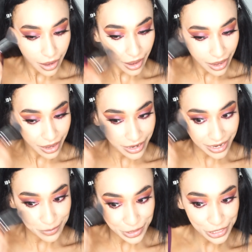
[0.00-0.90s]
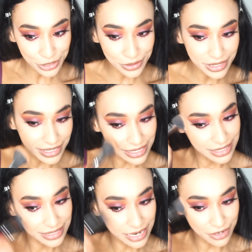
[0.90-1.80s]
And I'm gonna use this
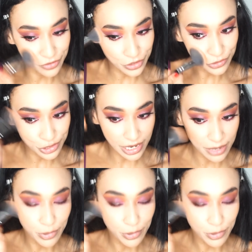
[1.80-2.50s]
instead of using a